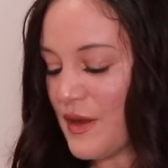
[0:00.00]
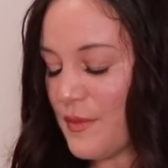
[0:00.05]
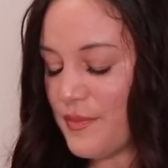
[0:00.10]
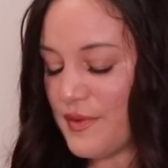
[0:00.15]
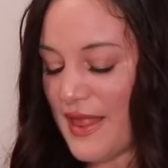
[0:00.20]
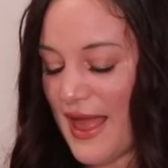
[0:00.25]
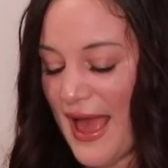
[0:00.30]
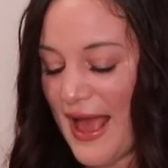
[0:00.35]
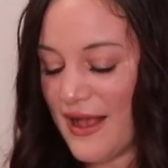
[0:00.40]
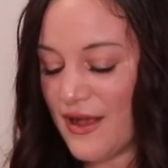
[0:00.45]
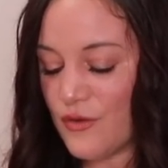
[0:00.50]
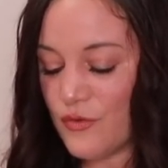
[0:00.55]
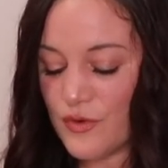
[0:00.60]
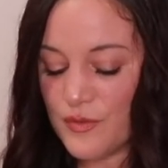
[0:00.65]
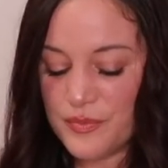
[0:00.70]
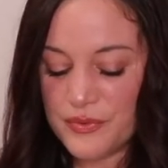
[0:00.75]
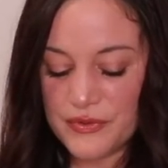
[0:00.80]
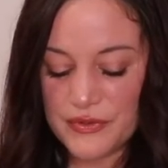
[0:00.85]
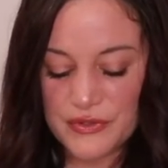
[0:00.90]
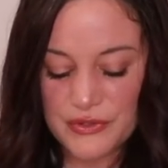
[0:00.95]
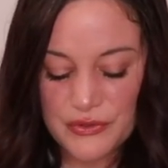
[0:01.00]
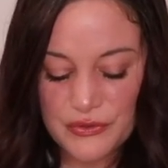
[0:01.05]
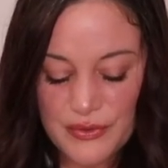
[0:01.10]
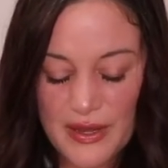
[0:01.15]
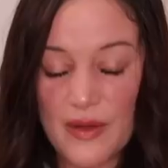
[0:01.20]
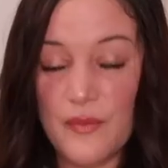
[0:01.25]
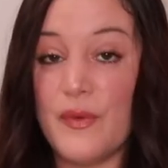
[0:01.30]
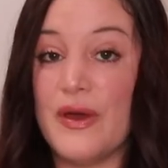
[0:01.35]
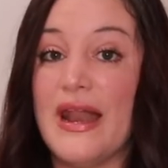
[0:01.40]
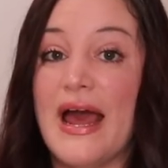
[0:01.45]
black or blue
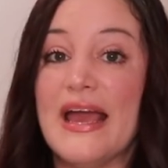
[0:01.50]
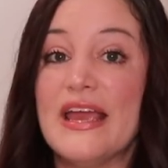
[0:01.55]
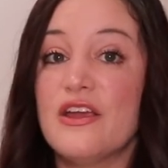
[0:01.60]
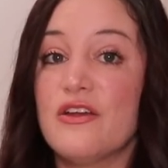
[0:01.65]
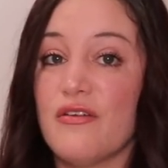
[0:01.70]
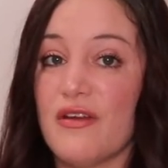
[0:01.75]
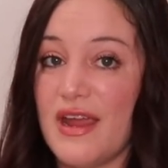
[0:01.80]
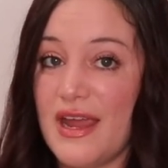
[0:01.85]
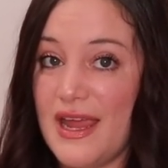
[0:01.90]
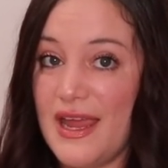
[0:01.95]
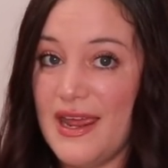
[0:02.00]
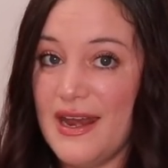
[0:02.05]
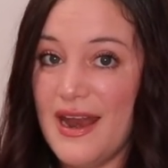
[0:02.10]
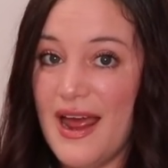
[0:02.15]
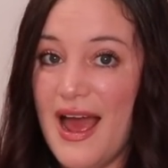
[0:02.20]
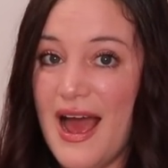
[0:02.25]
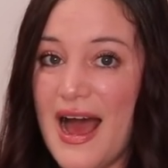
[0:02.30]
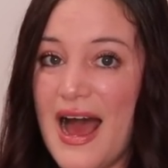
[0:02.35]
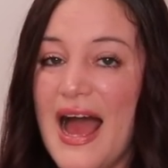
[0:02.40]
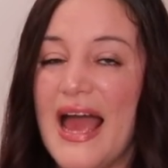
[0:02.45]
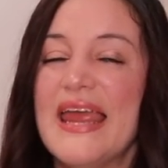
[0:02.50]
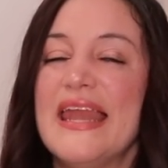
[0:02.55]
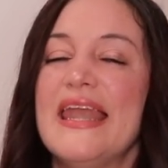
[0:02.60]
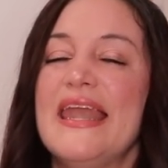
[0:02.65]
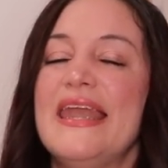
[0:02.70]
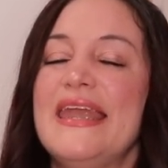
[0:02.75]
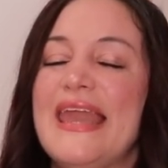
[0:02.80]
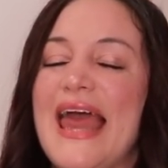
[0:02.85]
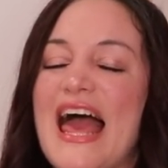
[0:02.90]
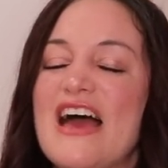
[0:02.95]
and when I grade I
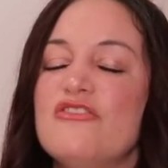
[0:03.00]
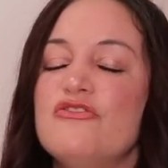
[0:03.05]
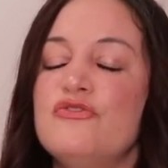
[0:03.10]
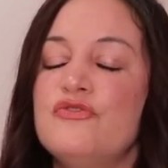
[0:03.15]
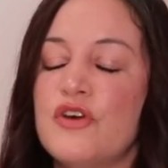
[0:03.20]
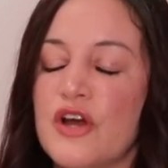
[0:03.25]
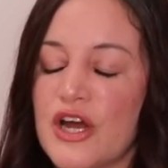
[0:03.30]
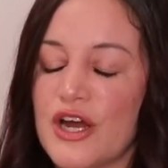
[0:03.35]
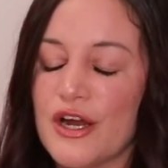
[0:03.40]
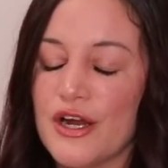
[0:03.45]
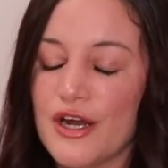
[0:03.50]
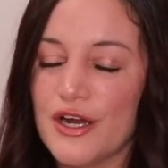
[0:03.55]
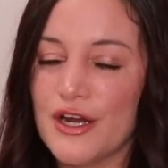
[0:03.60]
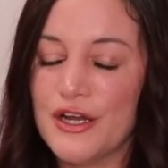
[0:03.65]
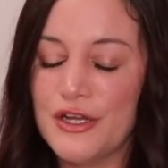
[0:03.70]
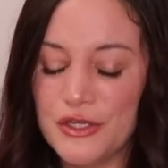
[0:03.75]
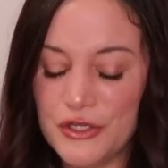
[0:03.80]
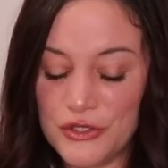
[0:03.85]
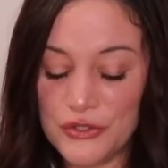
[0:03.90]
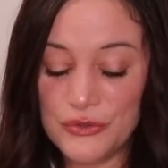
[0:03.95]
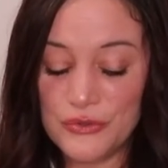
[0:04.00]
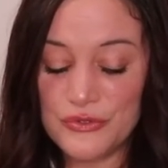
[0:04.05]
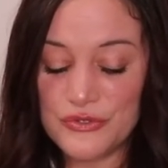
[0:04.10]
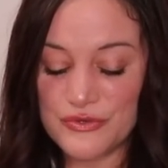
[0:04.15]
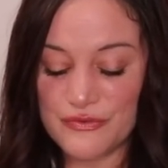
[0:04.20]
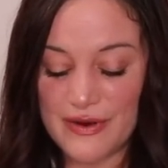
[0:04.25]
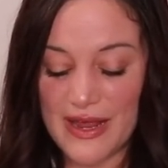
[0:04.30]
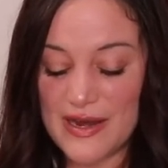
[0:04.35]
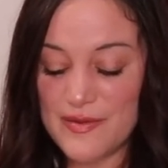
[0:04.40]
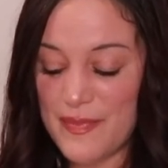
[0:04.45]
never use
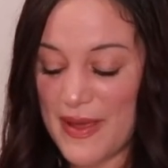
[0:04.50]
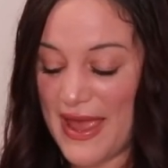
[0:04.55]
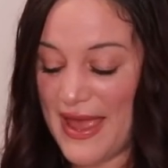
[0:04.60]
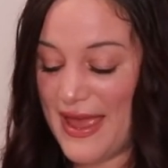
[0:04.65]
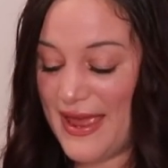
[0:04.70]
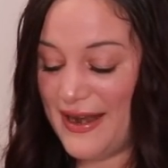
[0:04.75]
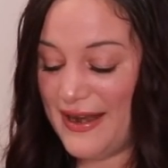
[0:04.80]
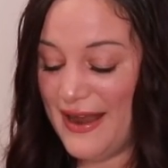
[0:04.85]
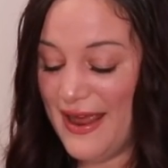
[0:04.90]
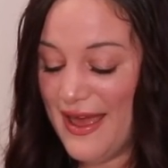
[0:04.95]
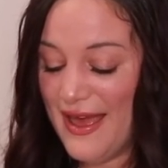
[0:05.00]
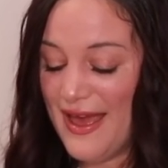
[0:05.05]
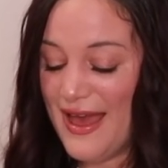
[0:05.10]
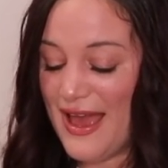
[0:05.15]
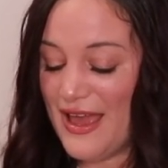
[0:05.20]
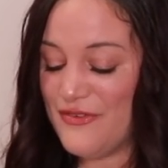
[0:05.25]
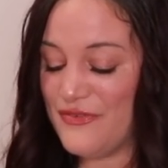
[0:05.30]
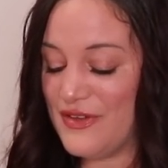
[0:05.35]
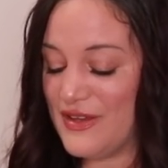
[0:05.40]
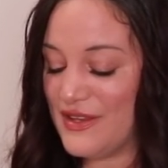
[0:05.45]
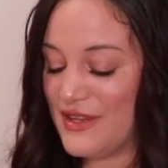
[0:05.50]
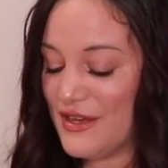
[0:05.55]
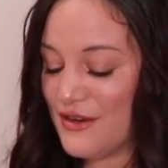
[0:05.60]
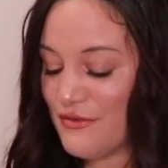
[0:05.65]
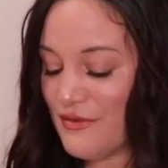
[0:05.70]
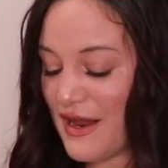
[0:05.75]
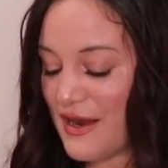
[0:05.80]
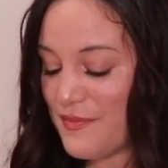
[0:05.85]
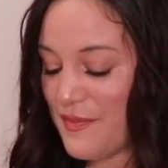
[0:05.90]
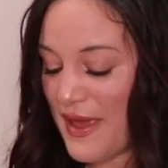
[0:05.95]
red pen I feel like
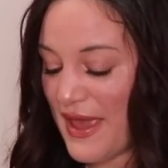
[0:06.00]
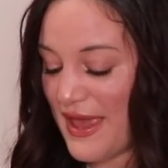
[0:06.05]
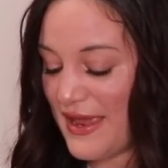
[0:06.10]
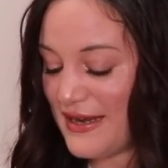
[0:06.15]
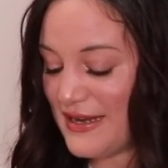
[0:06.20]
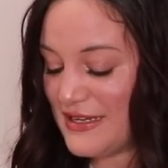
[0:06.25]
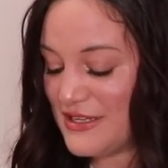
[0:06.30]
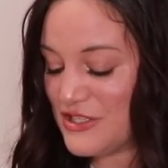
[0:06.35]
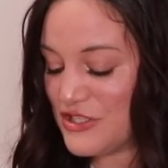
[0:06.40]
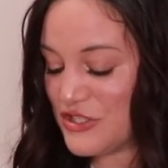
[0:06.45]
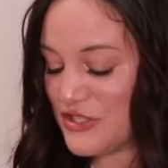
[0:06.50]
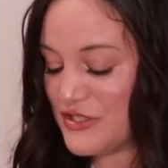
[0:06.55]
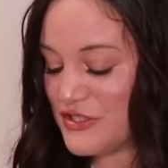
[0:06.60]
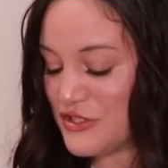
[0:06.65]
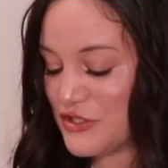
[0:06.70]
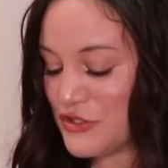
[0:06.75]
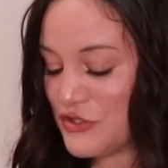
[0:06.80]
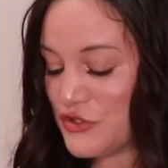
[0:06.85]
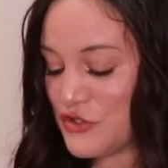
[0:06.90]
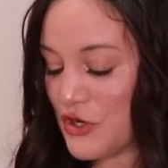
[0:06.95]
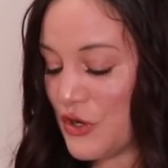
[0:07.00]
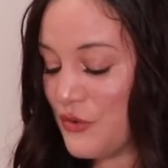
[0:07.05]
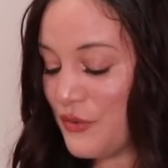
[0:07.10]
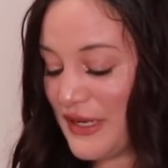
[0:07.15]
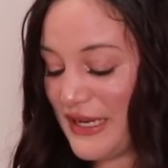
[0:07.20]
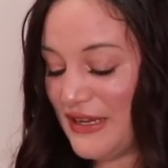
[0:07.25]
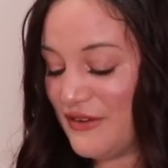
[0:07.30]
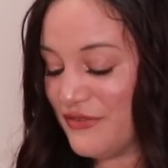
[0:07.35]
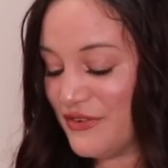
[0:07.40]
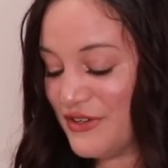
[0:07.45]
red pen is just so
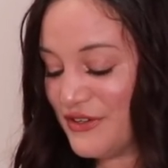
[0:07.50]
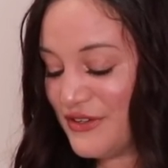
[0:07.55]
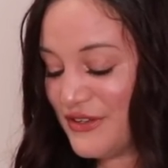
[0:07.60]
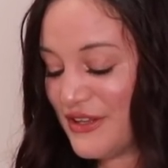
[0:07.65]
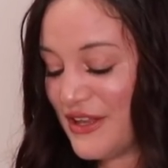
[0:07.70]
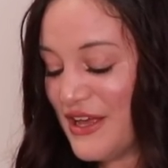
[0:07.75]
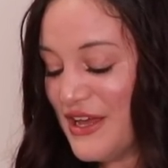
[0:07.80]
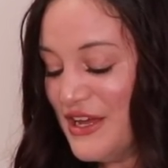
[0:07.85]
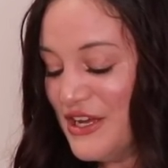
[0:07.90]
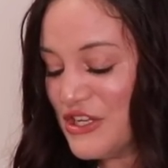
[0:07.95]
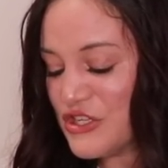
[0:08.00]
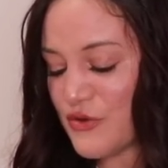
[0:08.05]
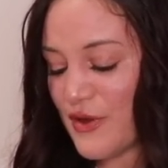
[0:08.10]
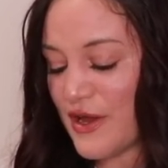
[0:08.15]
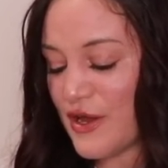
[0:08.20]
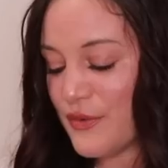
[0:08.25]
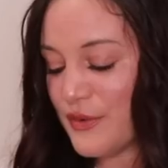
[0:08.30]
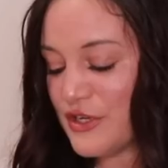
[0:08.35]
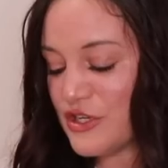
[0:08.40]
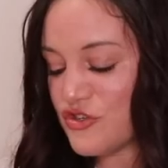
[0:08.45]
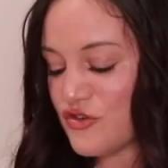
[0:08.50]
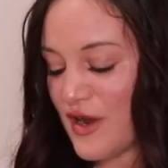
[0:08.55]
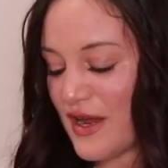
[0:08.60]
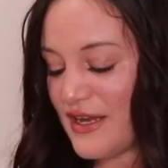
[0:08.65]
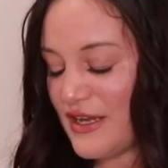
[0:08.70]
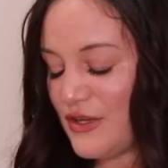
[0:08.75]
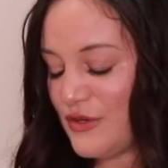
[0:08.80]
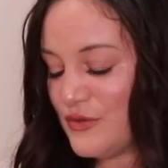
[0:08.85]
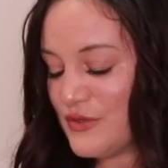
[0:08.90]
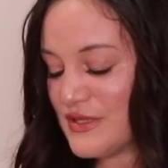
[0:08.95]
evil so I always try
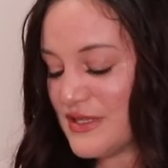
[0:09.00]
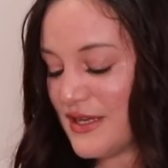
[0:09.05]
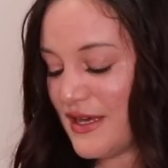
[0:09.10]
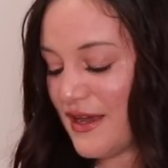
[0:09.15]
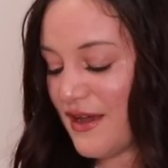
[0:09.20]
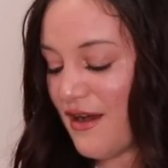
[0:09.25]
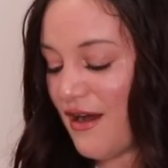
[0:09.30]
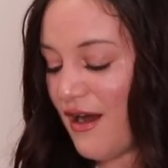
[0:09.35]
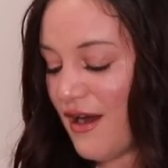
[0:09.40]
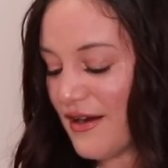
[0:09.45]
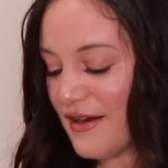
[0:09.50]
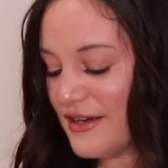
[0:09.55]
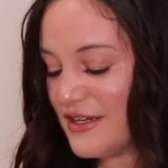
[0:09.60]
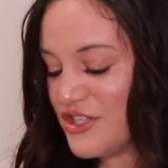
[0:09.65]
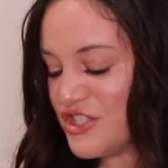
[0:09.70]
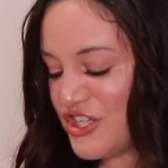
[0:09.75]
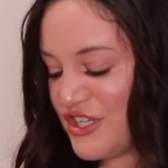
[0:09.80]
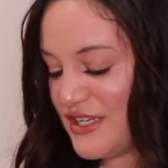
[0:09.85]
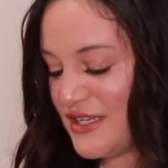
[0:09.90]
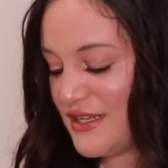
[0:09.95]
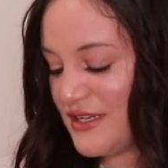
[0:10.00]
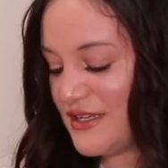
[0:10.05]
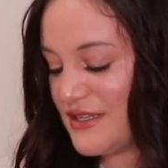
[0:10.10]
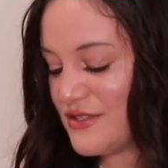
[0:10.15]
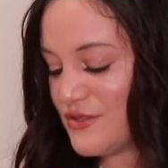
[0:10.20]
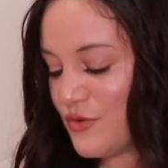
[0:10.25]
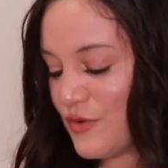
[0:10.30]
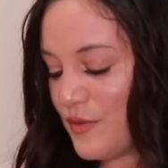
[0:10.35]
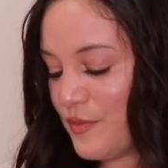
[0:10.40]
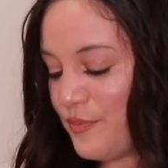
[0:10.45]
to use like oranges
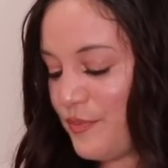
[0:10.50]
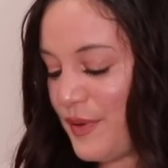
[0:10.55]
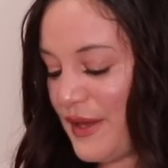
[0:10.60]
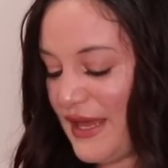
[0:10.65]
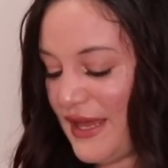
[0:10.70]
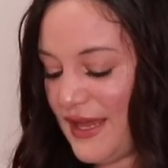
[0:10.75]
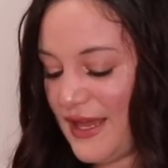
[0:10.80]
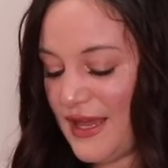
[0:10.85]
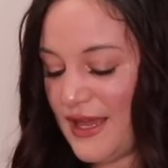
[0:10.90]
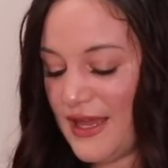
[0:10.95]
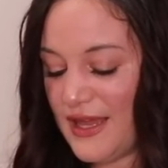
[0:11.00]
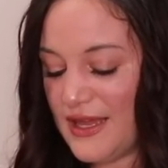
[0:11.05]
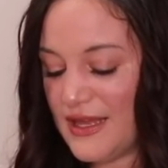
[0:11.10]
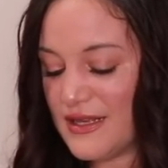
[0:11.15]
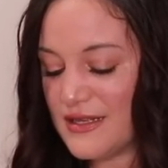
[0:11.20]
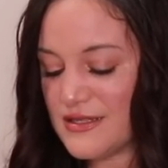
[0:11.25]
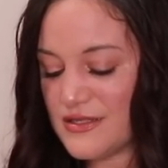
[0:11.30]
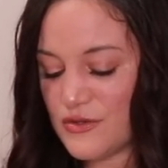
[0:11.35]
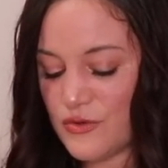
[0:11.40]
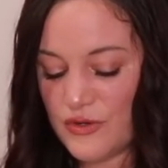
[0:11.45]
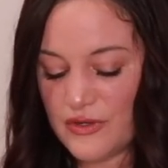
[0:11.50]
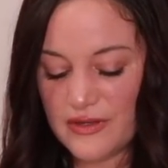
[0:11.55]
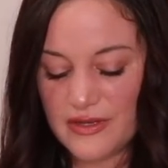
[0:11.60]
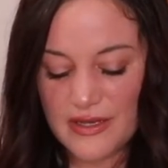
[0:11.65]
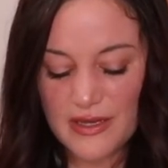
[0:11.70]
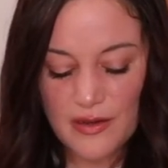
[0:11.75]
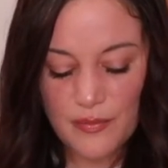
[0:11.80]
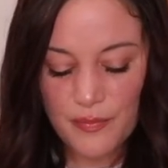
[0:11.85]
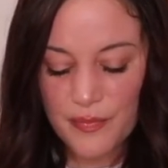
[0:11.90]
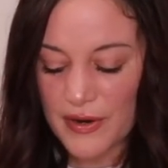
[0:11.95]
or pinks or
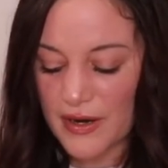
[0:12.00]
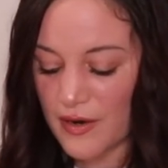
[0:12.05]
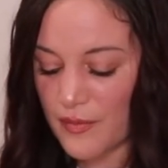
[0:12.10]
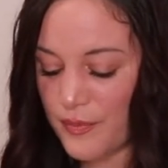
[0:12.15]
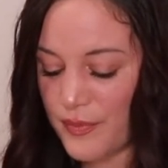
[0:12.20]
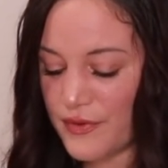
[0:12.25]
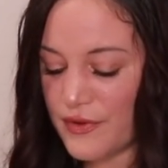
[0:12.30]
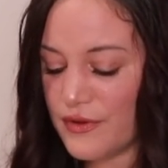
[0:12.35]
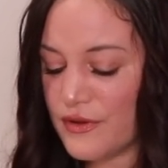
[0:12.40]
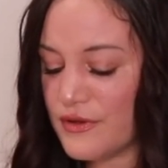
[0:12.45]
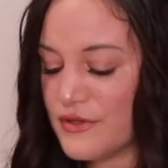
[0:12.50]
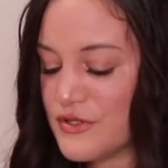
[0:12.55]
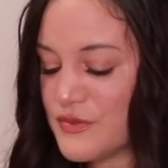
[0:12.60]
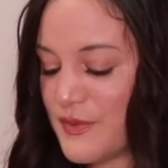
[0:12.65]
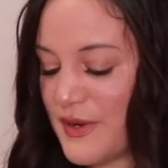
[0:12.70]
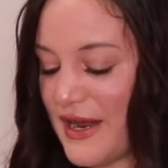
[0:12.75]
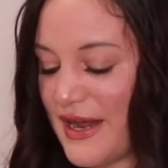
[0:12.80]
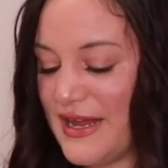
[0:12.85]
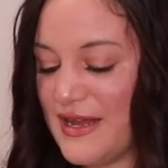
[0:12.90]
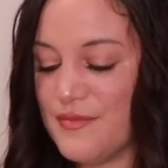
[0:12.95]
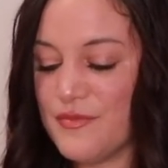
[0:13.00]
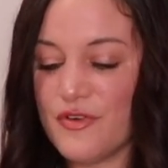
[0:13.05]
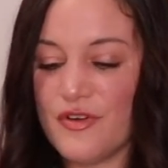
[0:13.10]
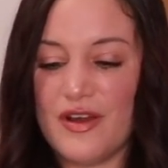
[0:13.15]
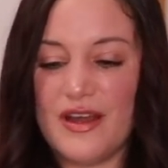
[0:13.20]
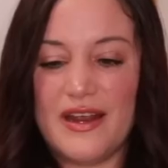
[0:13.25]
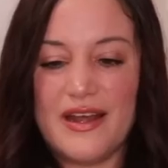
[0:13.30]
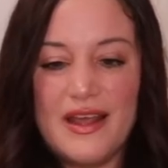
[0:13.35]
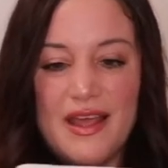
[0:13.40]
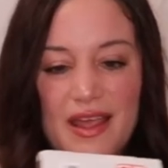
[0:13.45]
like purples when I am
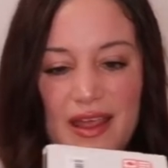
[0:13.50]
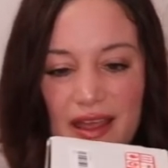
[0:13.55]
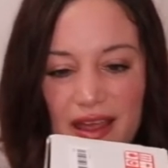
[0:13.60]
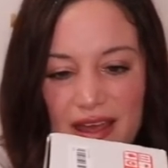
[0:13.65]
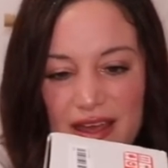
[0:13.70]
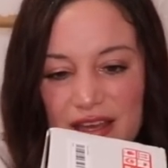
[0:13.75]
grading